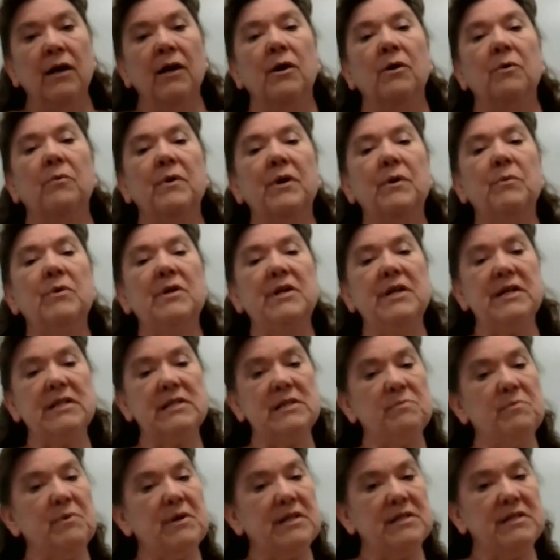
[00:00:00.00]
we would
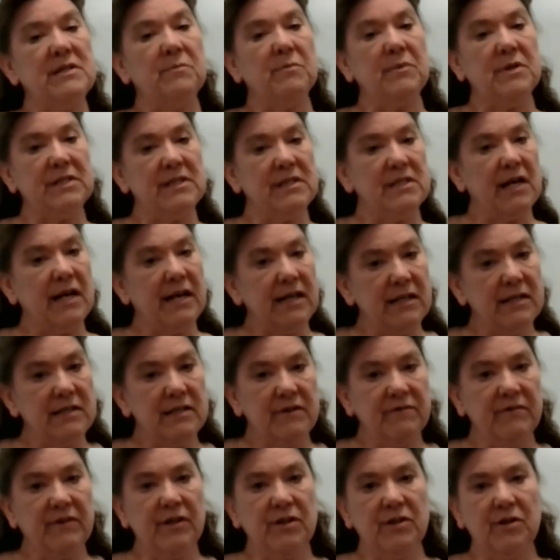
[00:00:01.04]
express them with
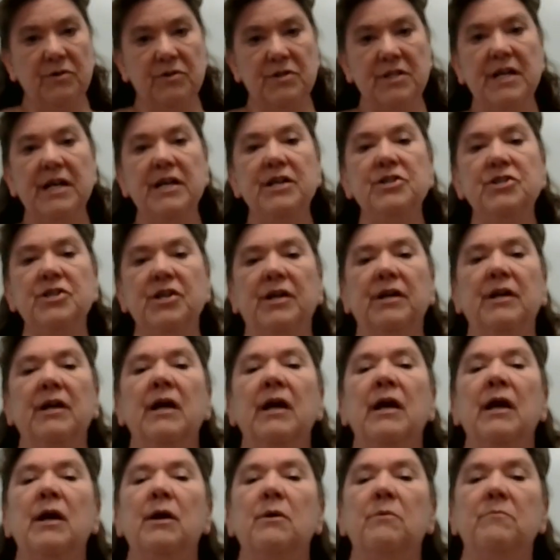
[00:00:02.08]
scientific notation
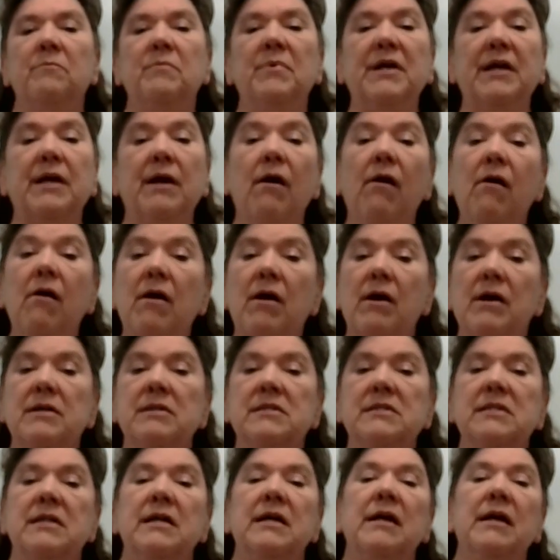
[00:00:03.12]
because
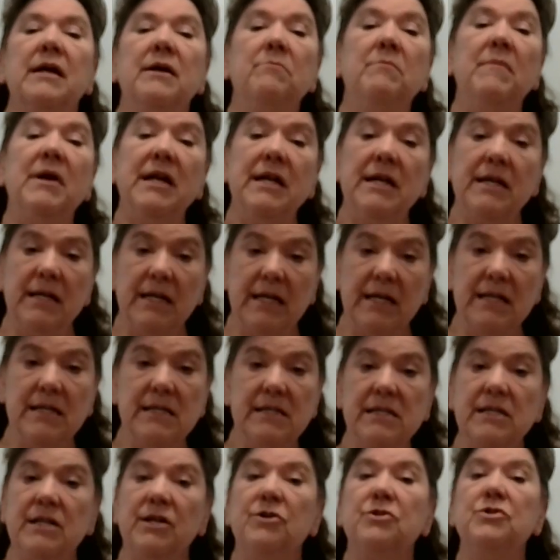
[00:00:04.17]
it made it
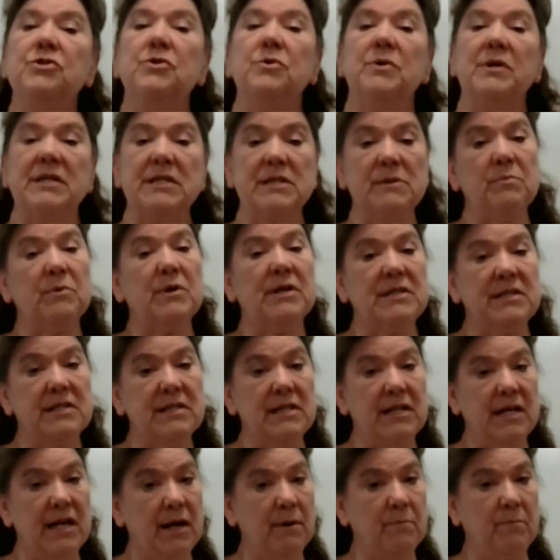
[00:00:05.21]
easier to express
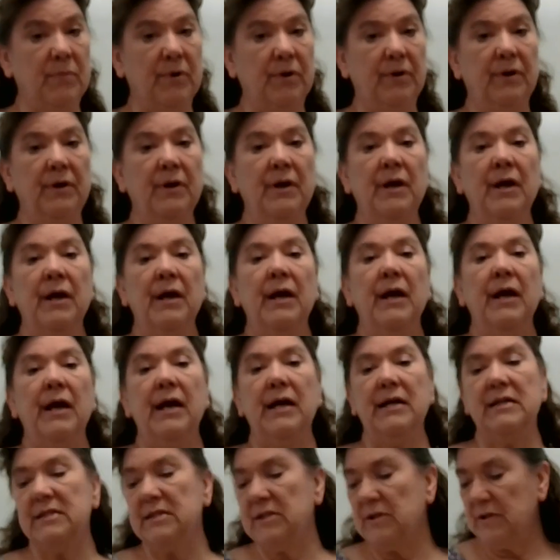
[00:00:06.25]
the number.
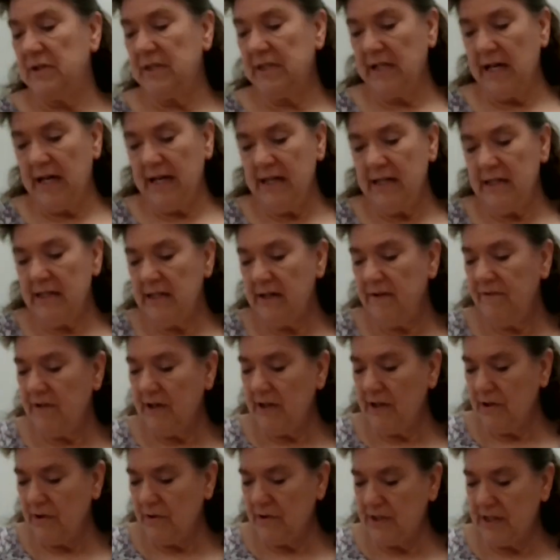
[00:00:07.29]
And so
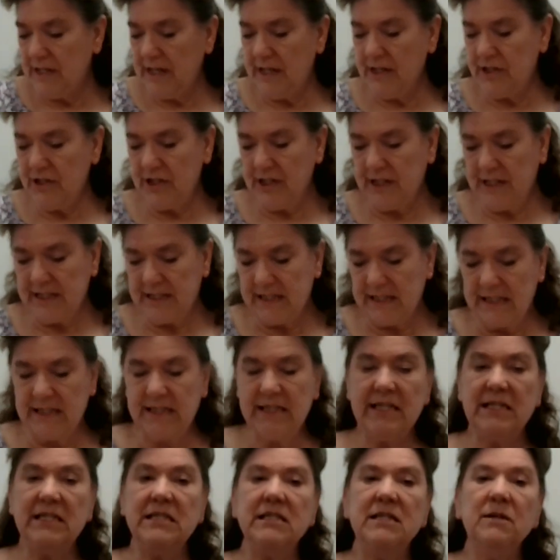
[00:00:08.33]
scientific notation is a
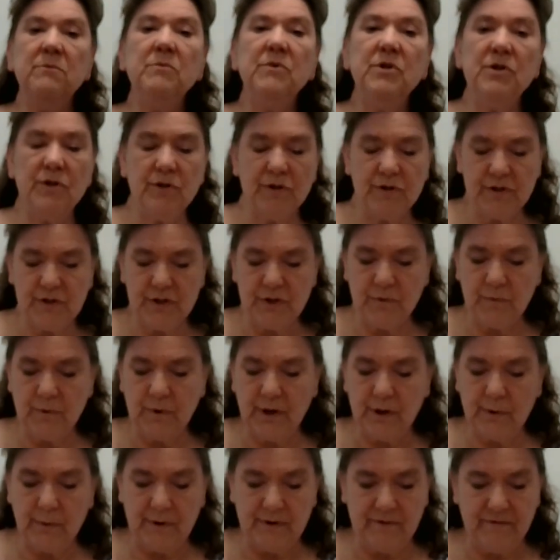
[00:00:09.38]
system used to
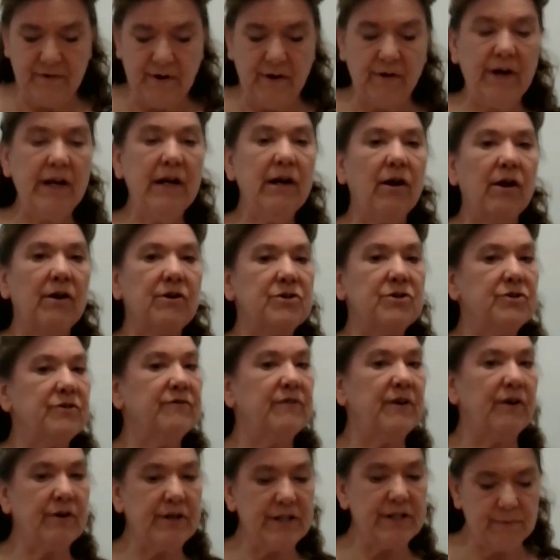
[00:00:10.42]
work with very large or
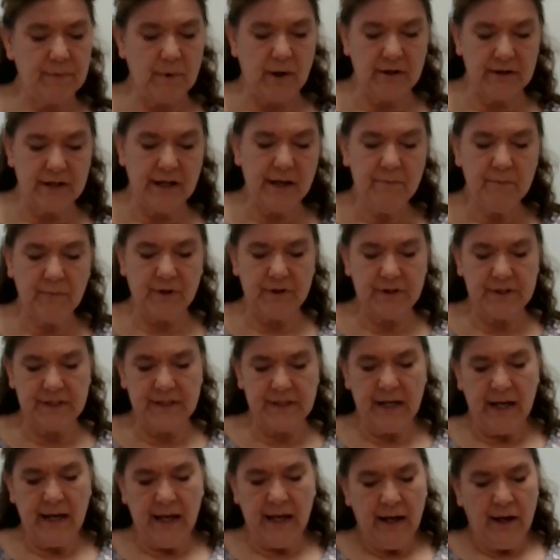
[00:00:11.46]
very small numbers
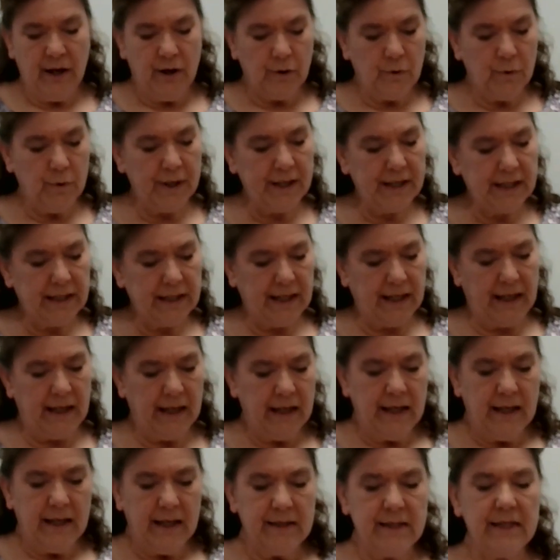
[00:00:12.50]
quickly.
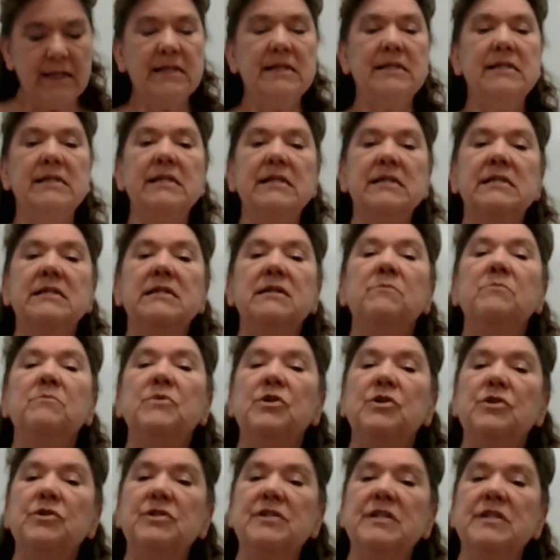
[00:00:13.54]
This system
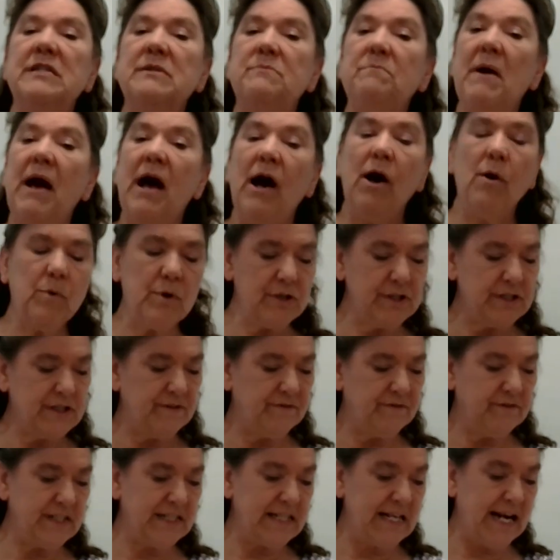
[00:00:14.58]
uses powers
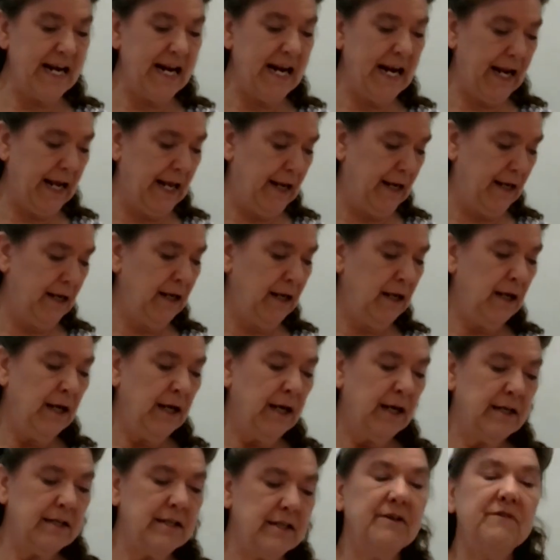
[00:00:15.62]
of 10
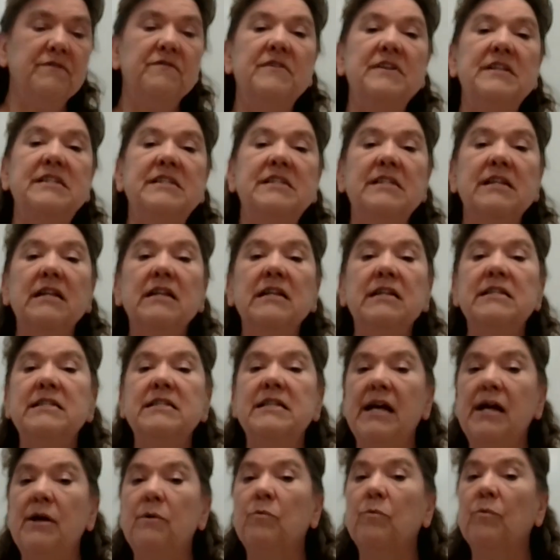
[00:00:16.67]
to
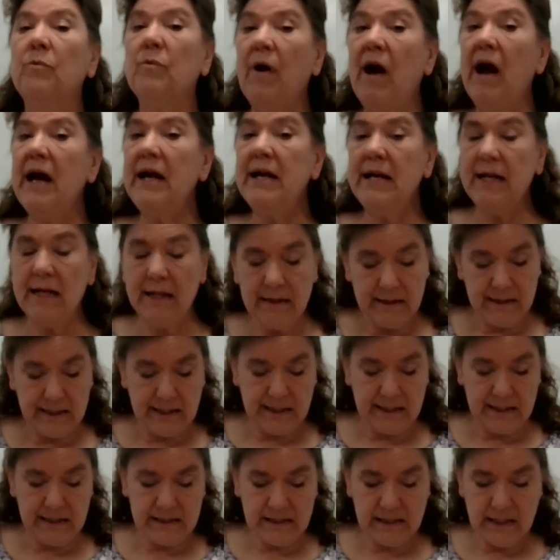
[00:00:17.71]
facilitate writing
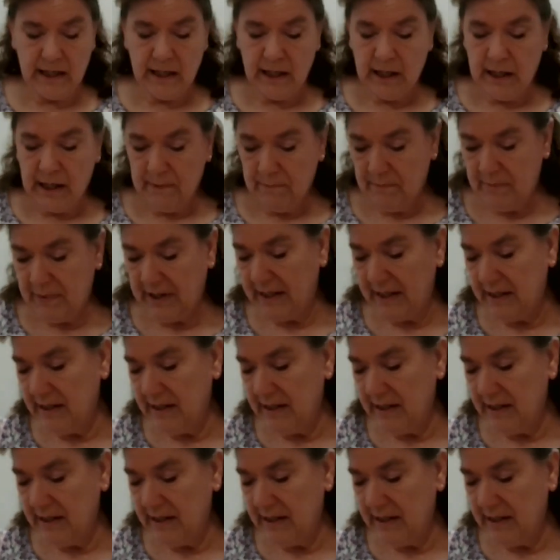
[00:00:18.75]
these big